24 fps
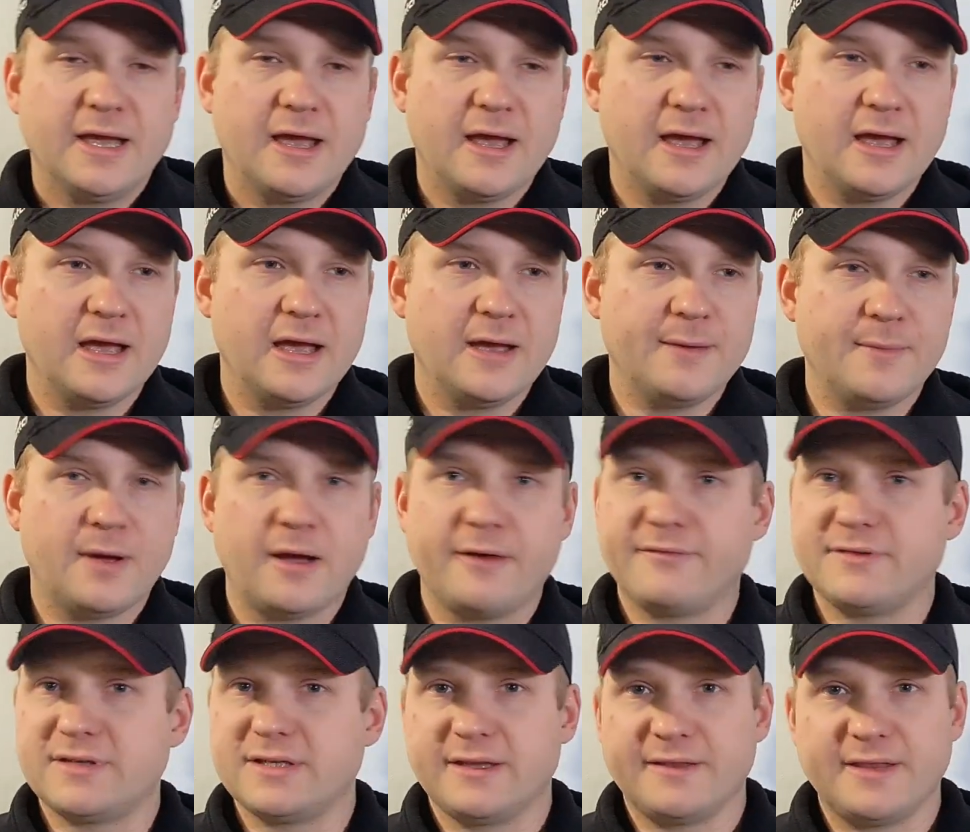
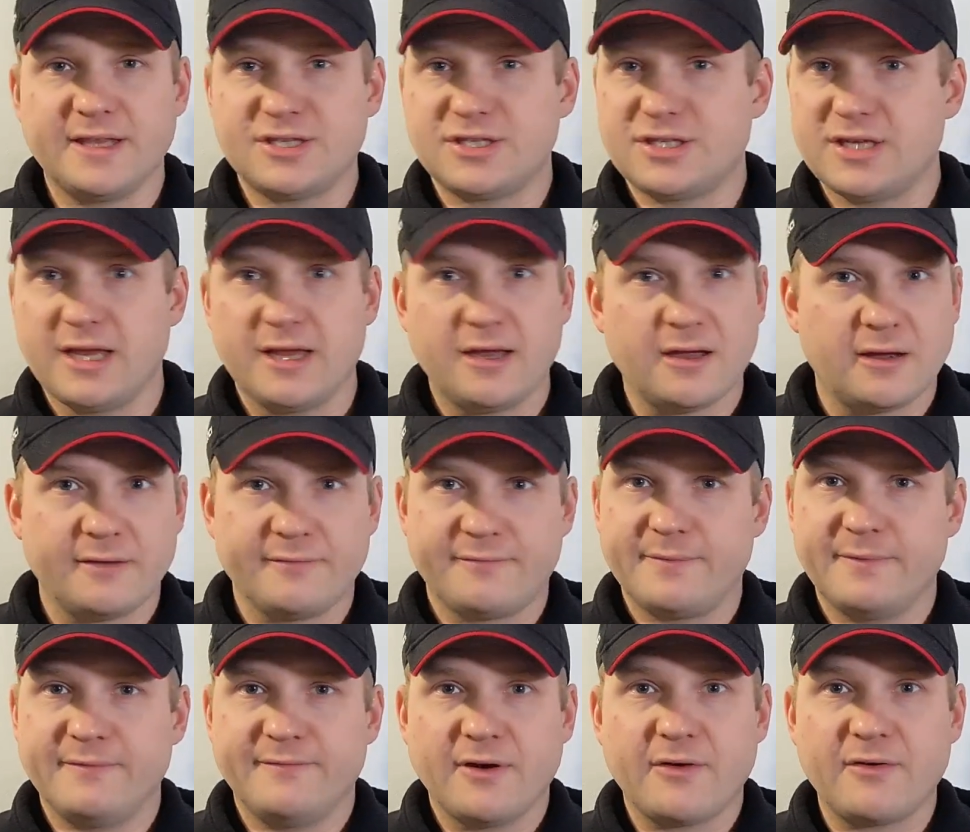Obviously this year
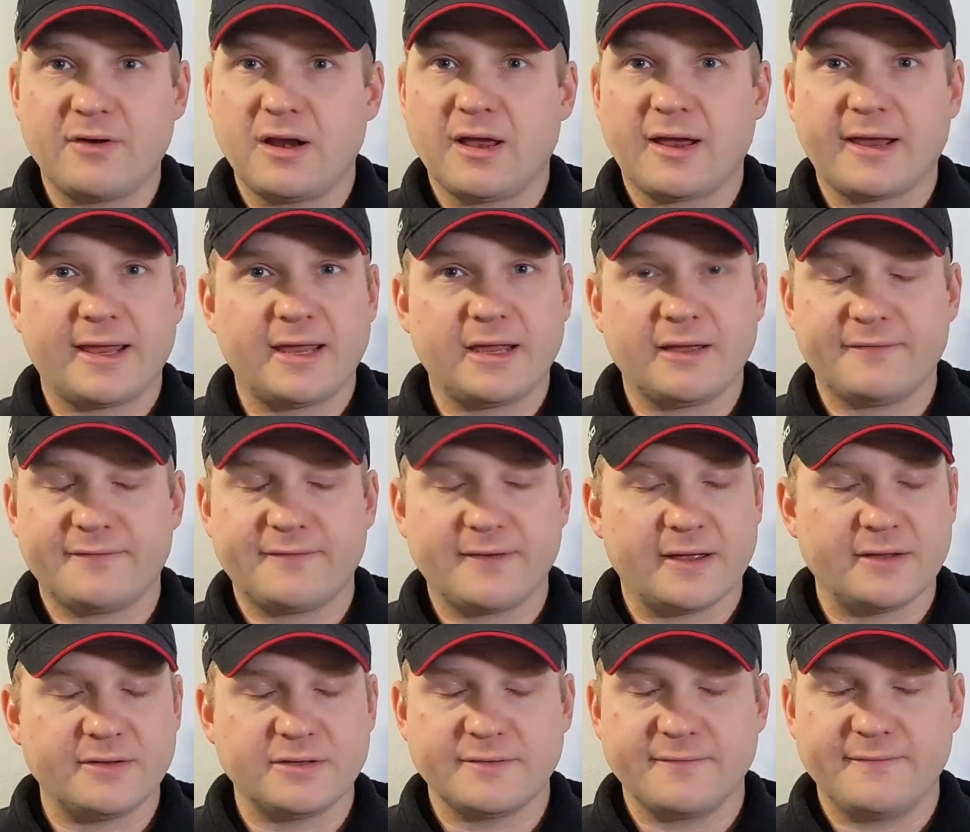I've been very lucky. I
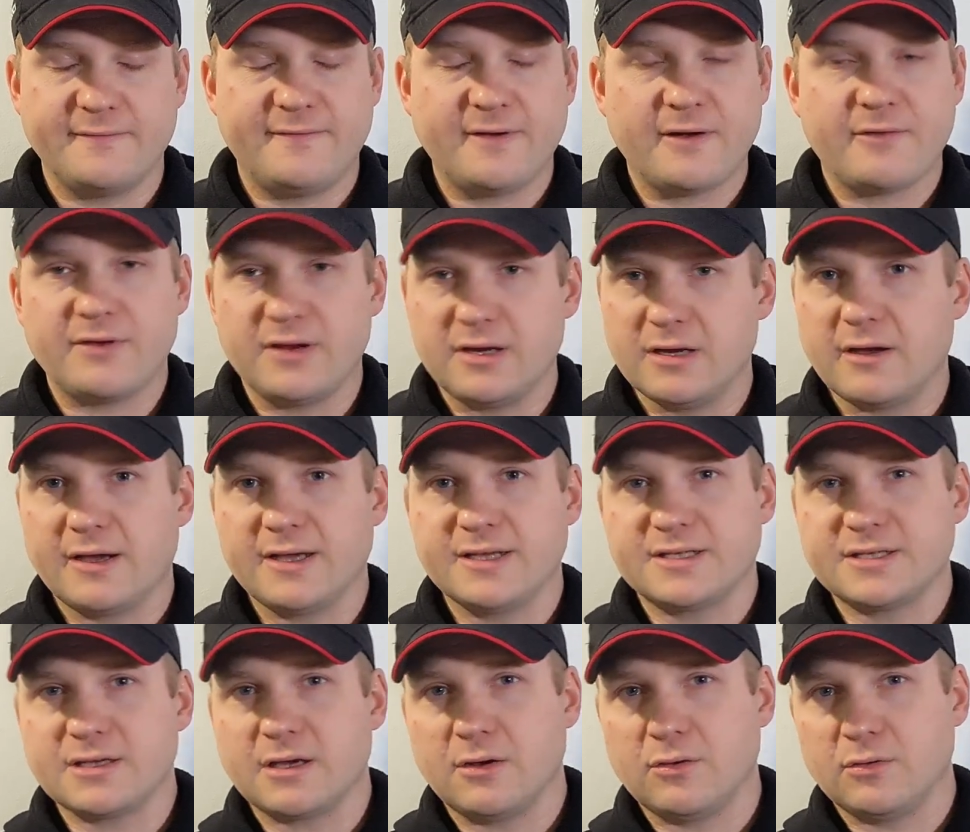found a very
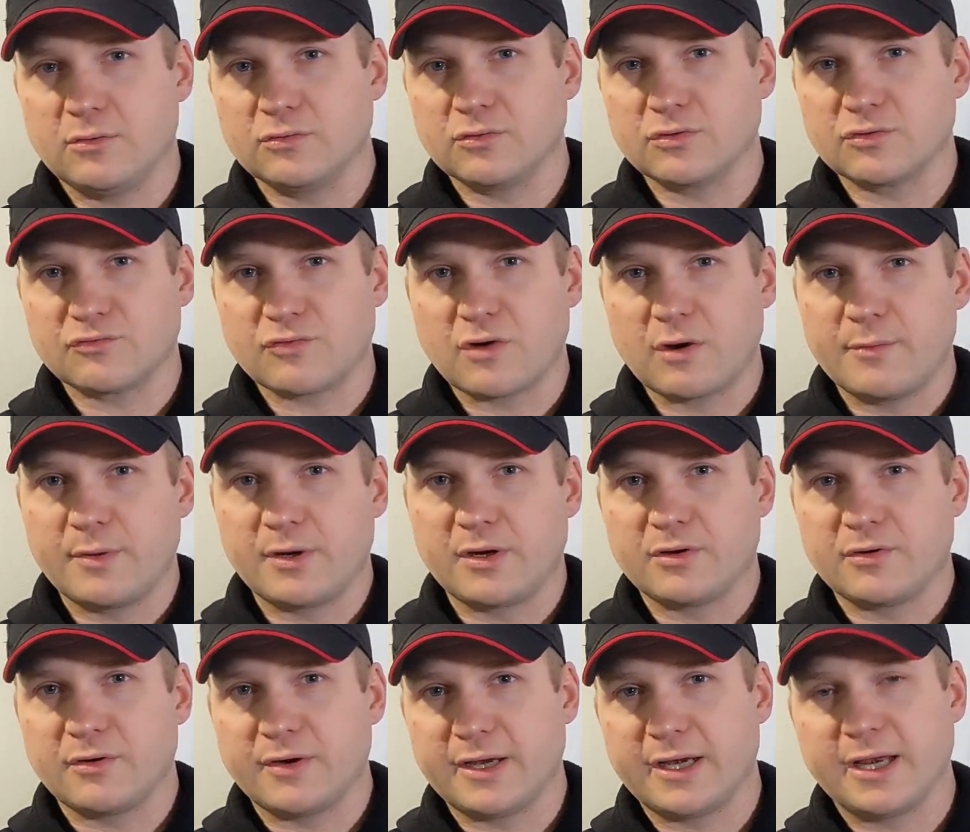nice old
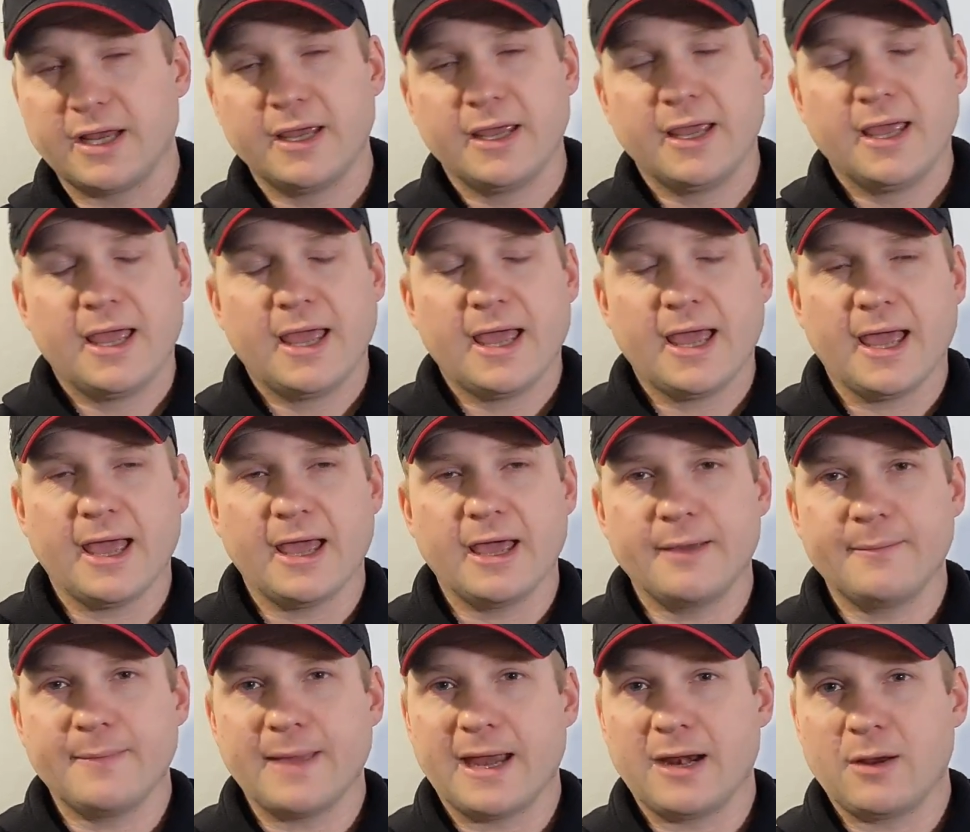Roman coin,
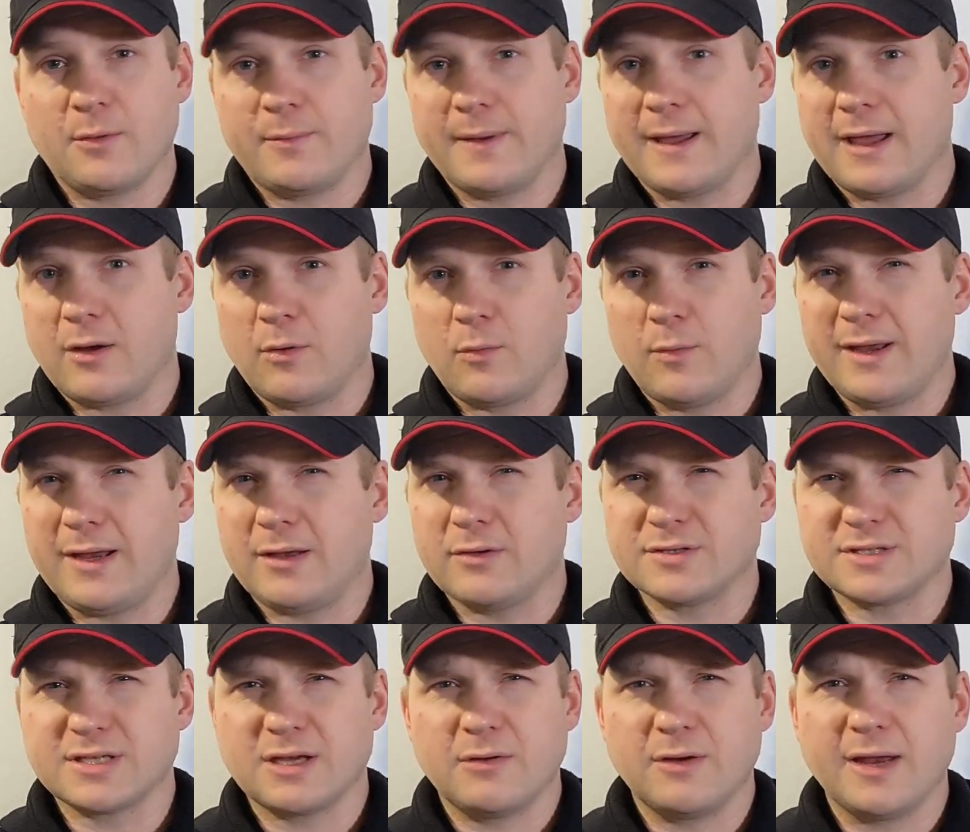and about a
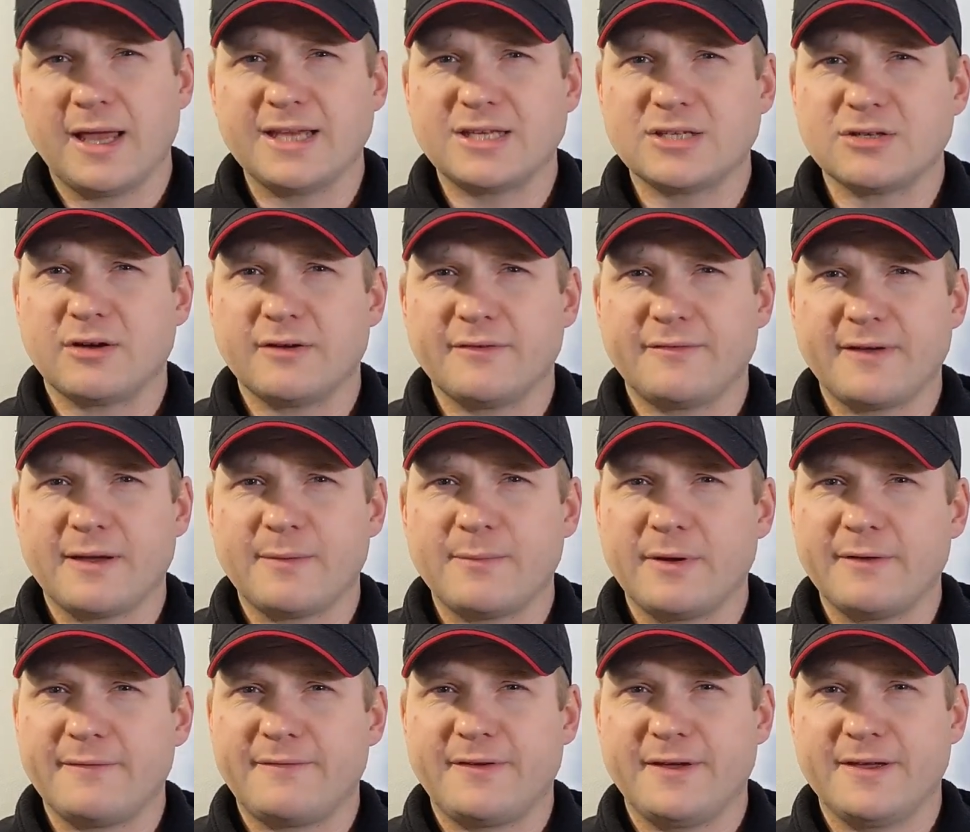week or so later I
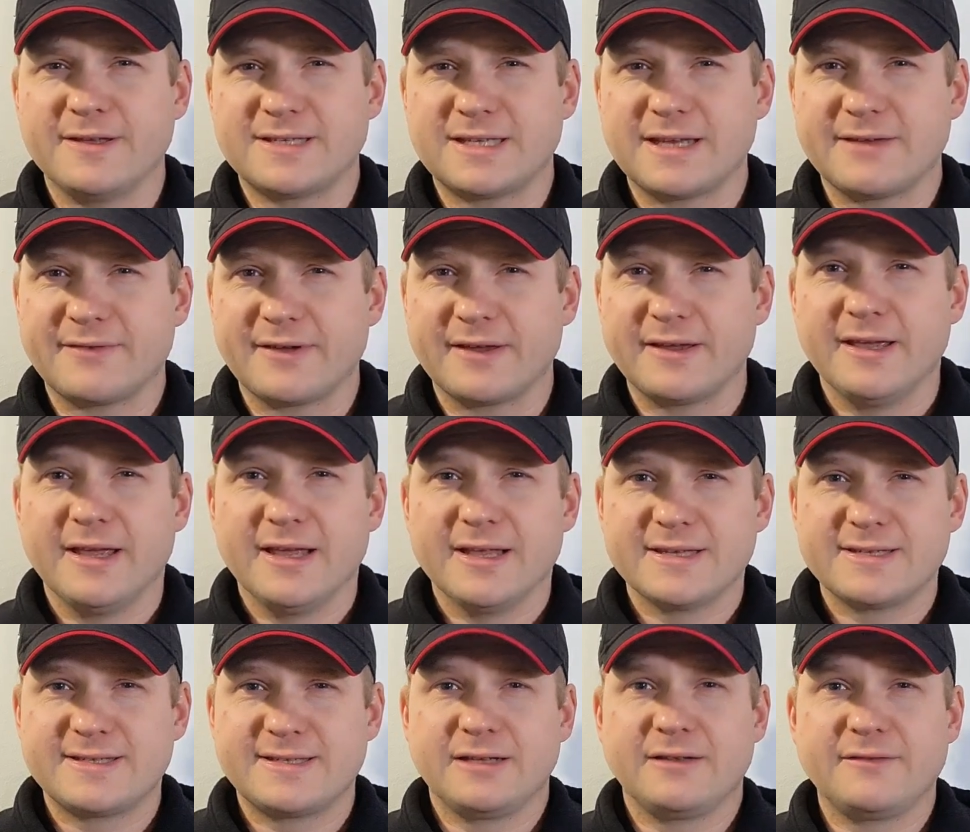found my first ever
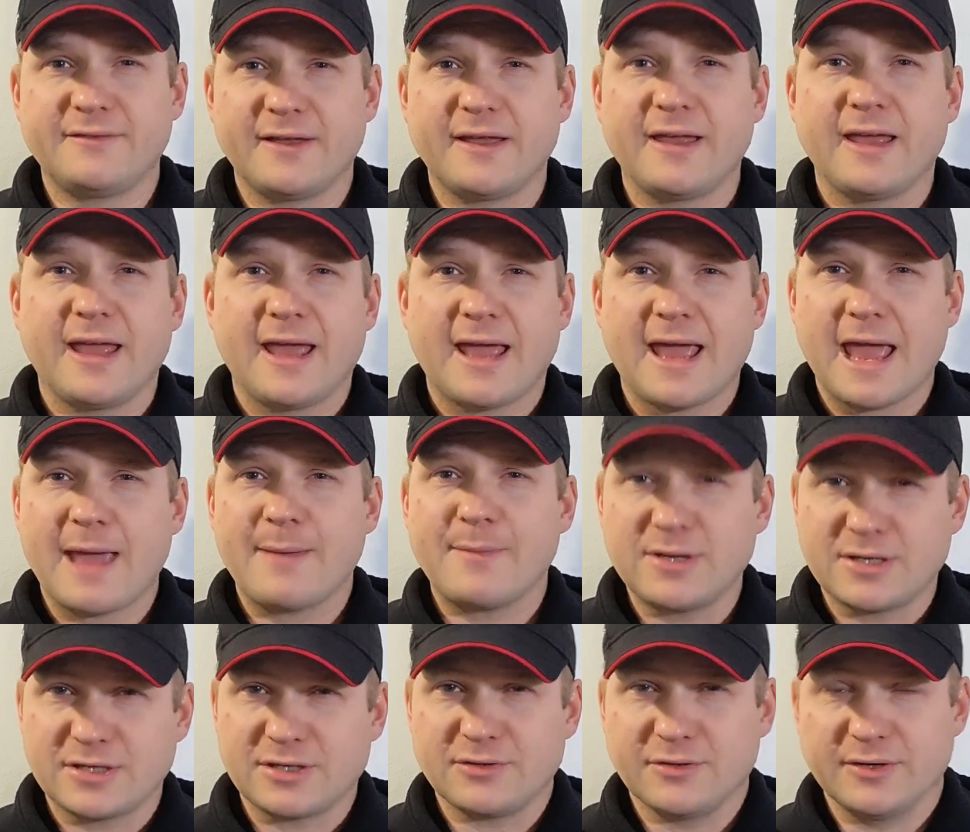silver
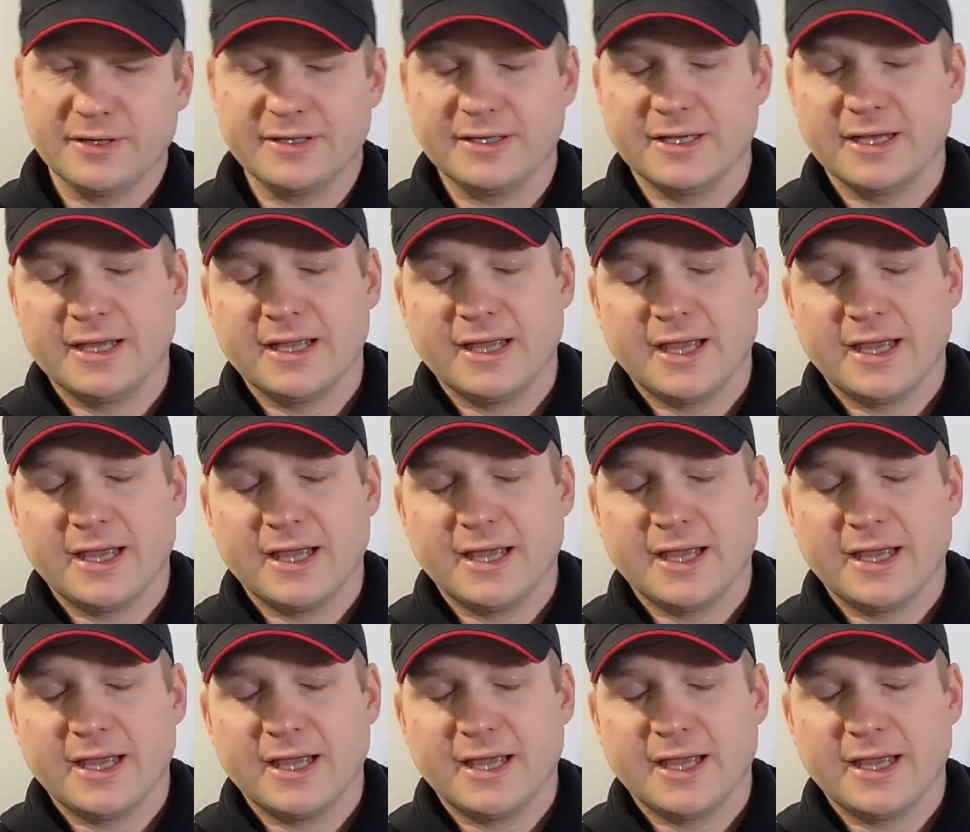hammered coin.